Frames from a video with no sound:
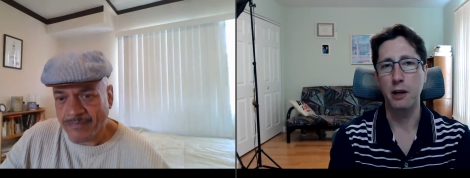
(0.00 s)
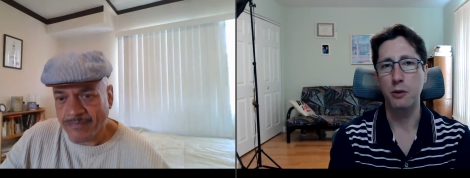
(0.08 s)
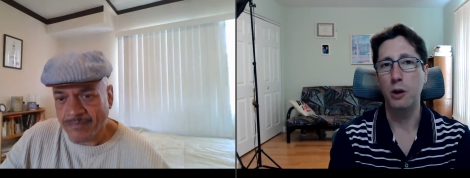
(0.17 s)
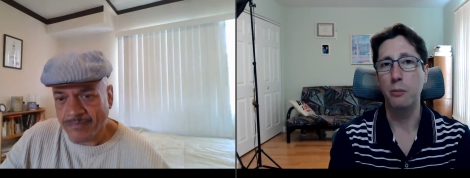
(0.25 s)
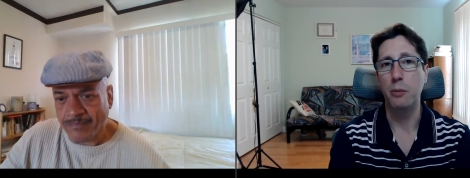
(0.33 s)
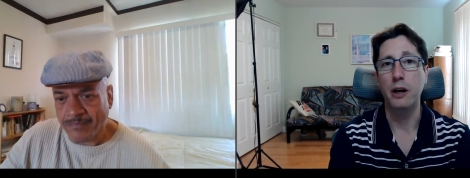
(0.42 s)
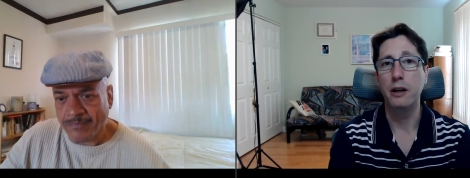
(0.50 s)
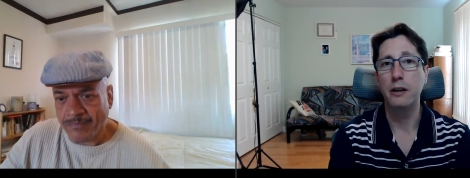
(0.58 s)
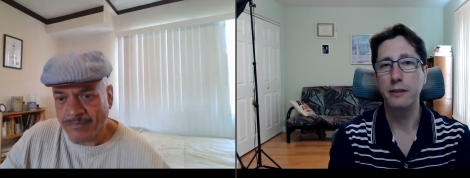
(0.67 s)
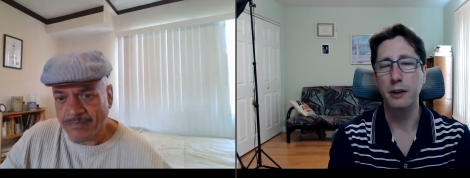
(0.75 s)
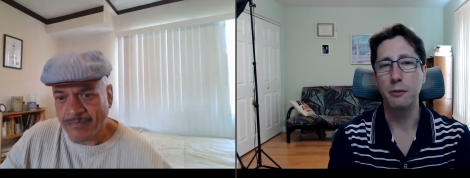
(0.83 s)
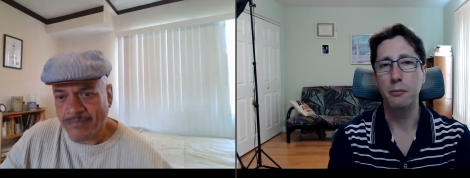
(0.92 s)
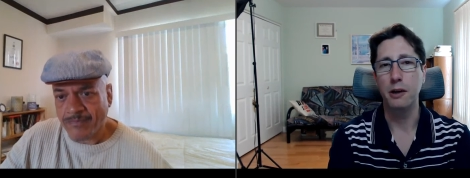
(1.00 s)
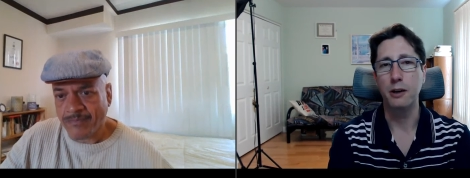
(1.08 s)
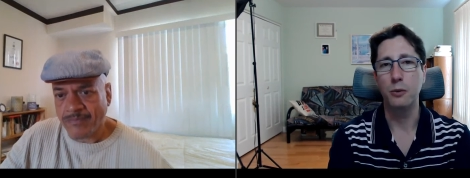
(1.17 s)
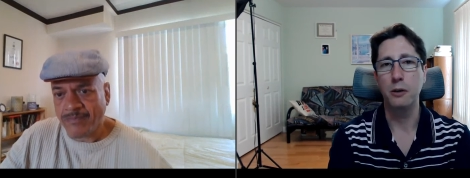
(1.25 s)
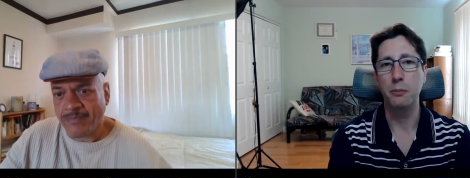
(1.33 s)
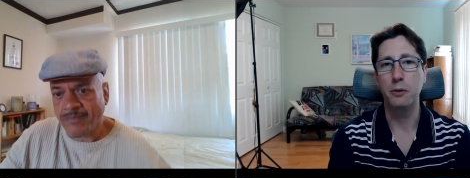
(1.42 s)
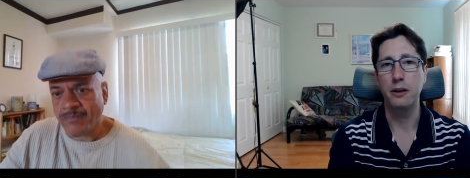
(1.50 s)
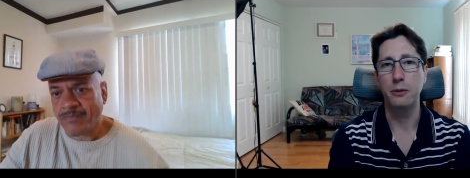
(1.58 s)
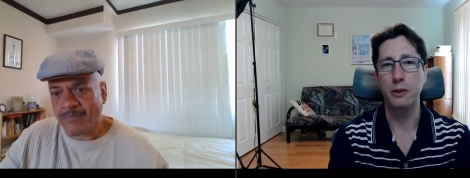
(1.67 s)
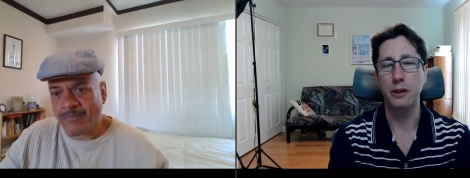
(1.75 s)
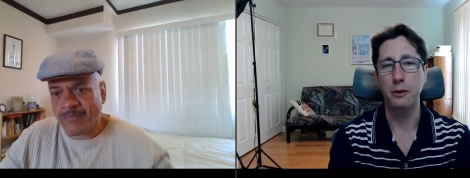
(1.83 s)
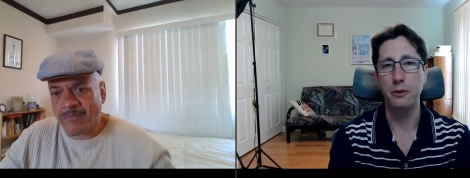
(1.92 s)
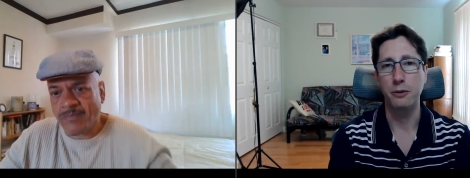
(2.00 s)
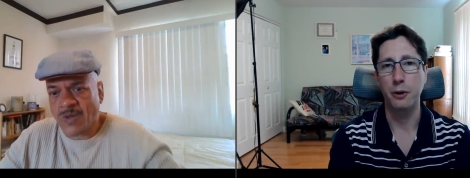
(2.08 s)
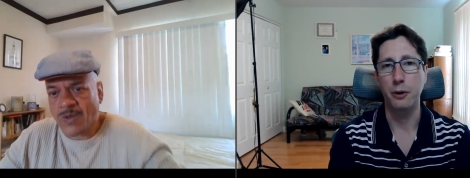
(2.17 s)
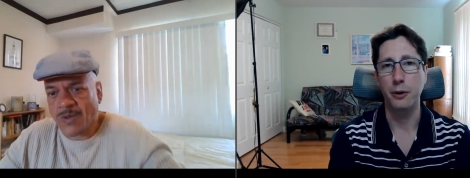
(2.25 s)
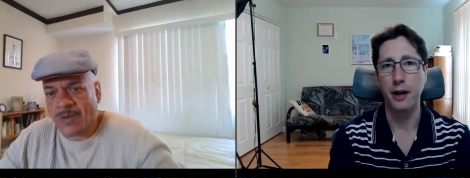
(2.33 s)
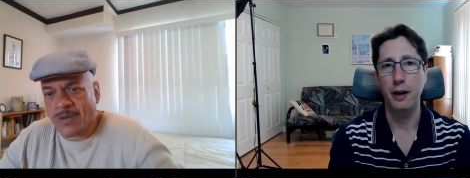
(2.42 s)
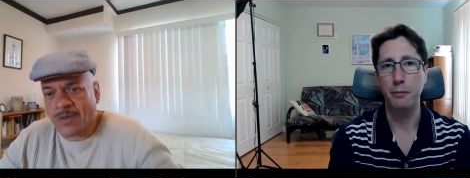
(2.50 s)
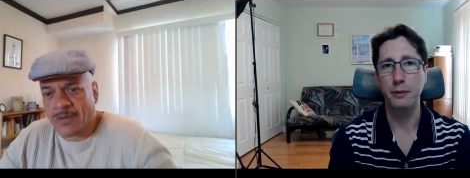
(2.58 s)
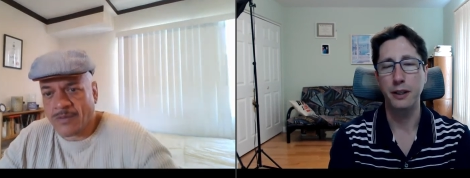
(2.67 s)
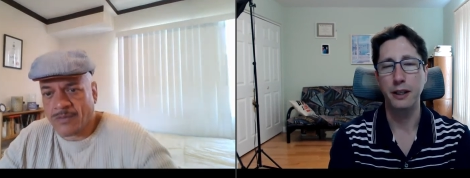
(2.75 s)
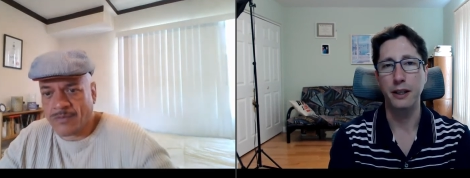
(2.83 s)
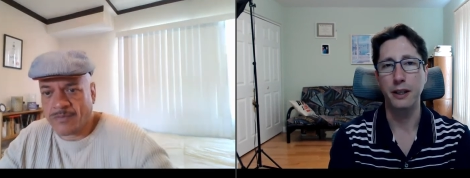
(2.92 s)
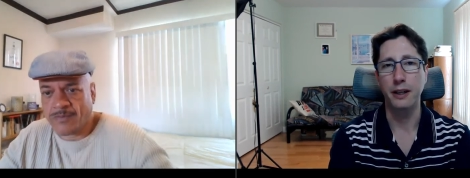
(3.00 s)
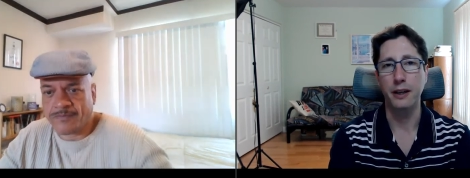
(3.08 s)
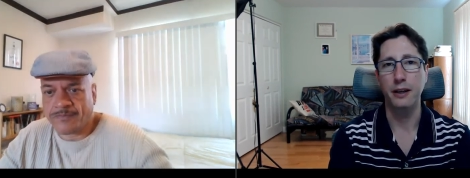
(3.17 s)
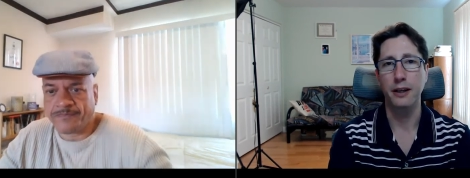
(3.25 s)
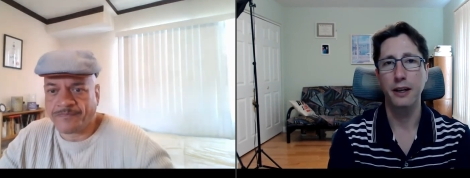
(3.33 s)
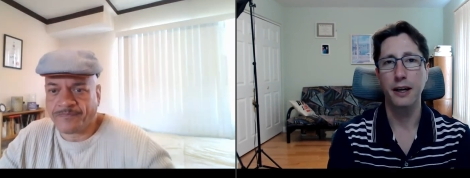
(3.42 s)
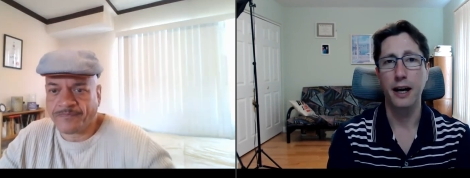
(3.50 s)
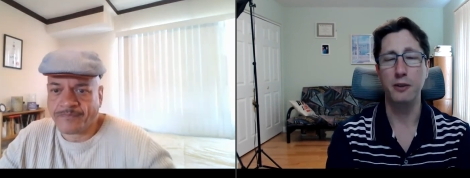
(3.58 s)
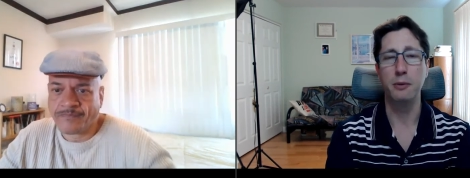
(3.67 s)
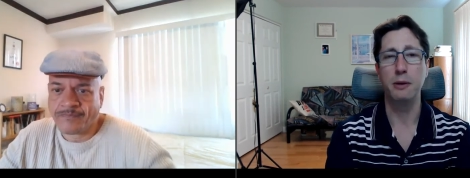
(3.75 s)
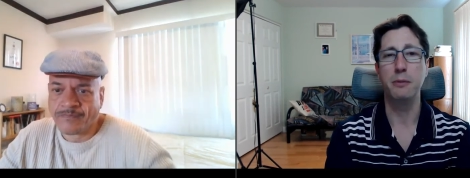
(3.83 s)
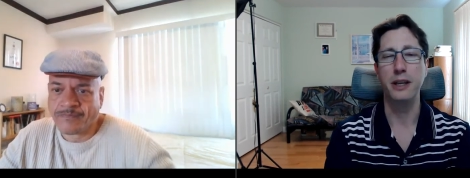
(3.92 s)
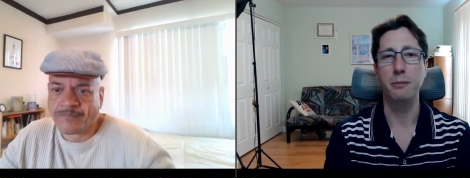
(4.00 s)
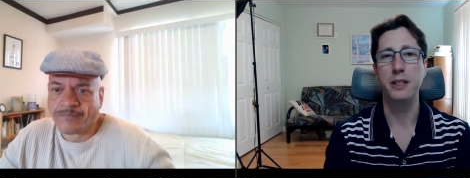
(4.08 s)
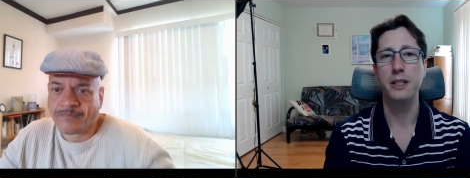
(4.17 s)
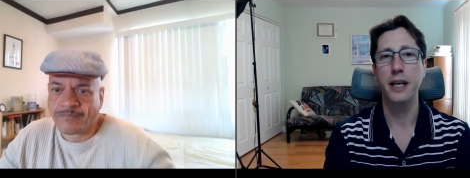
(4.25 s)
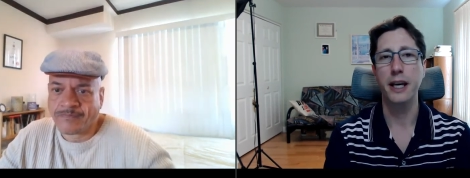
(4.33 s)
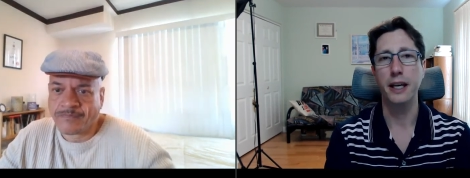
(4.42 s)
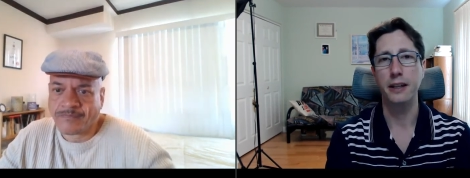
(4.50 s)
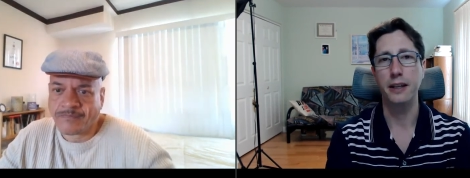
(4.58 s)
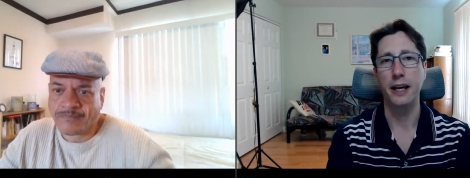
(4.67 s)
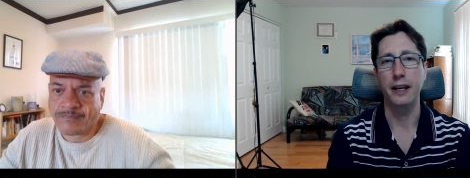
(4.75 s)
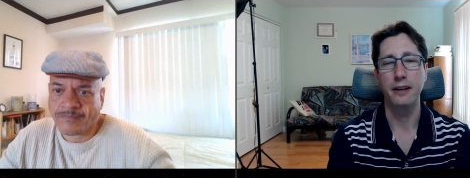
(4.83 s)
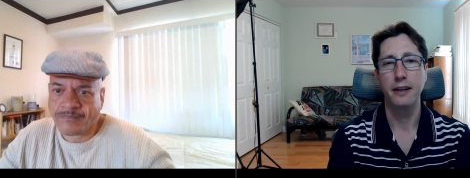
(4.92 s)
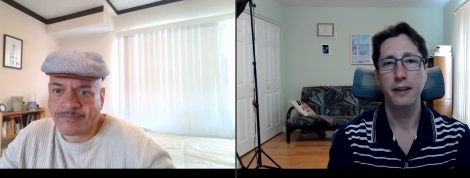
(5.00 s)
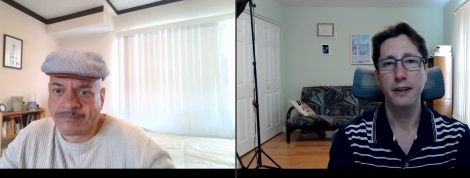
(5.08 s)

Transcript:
Speaker 1: Mark Wahlberg. You know, Mark Wahlberg, when he was growing up, he uh, I remember him saying that,